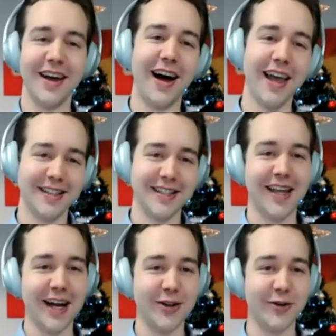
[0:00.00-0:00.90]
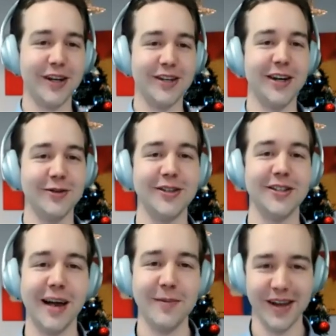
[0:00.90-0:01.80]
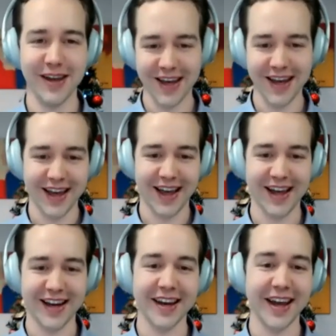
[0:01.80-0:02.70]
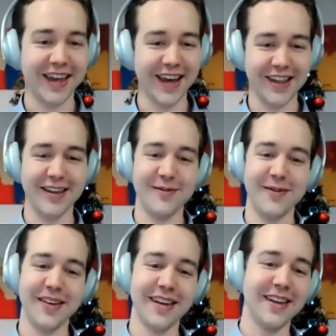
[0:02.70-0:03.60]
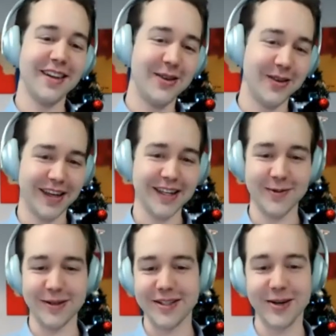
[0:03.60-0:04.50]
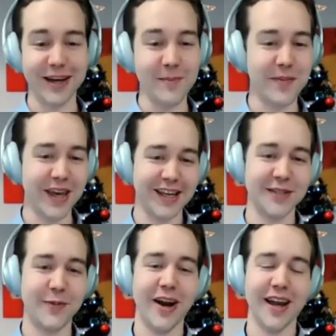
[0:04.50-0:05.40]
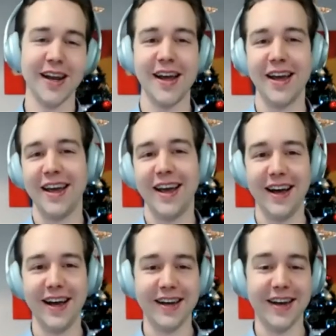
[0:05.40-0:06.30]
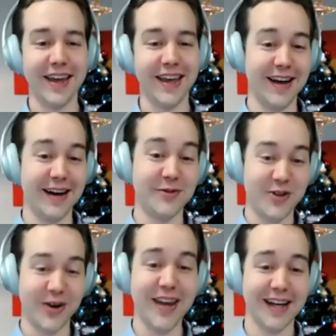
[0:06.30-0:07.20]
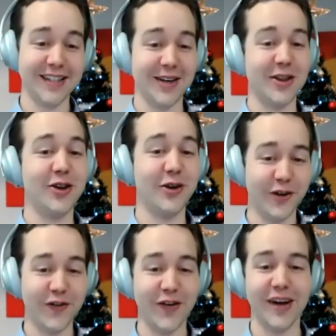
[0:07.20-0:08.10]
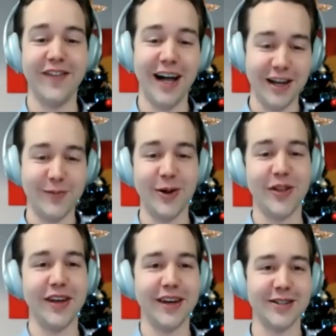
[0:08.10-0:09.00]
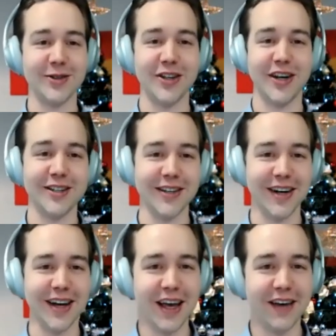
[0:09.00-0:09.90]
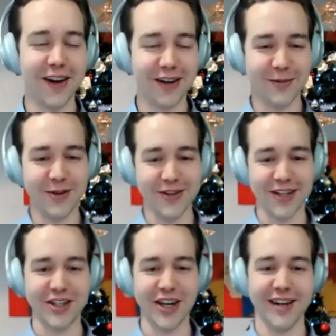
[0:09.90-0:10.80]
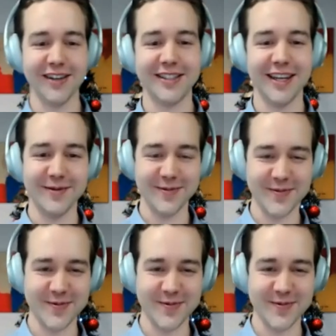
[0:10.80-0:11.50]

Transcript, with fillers: I just had to reach out to Sam and uh, get him to this one so I can pick his brain. And he, I'm sure he has a ton of valuable things to share. So welcome to the channel, Sam.